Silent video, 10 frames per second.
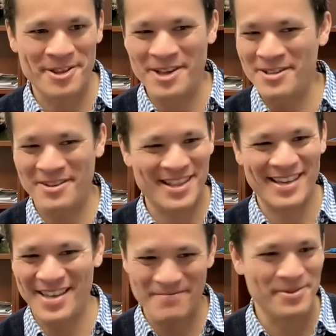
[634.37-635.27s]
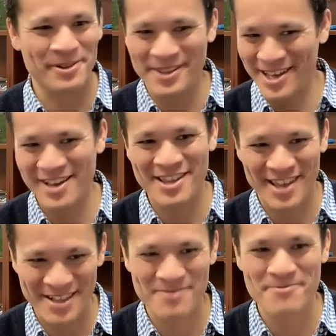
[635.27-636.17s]
So I was like, yeah, Pulte actually
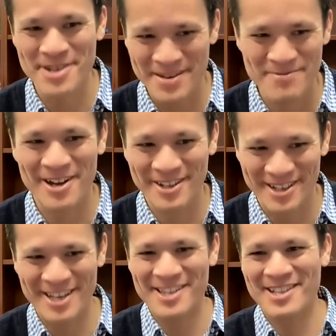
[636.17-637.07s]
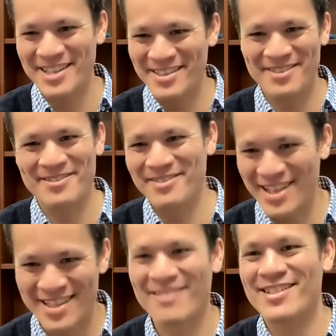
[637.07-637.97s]
has really broad connections. And,
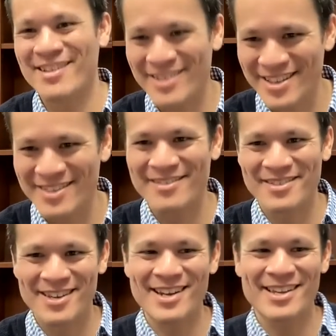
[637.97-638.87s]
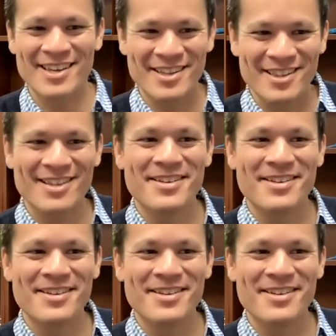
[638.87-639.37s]
that's how I started to get engaged.